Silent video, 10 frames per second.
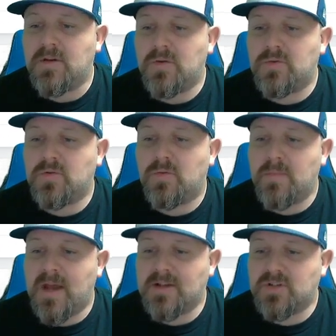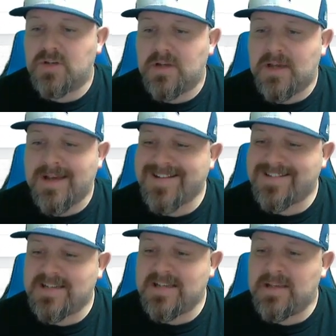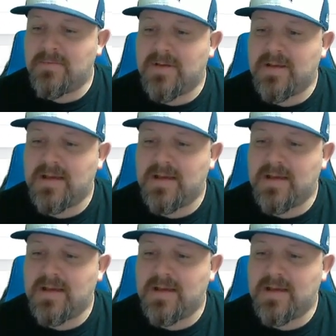neutral match team,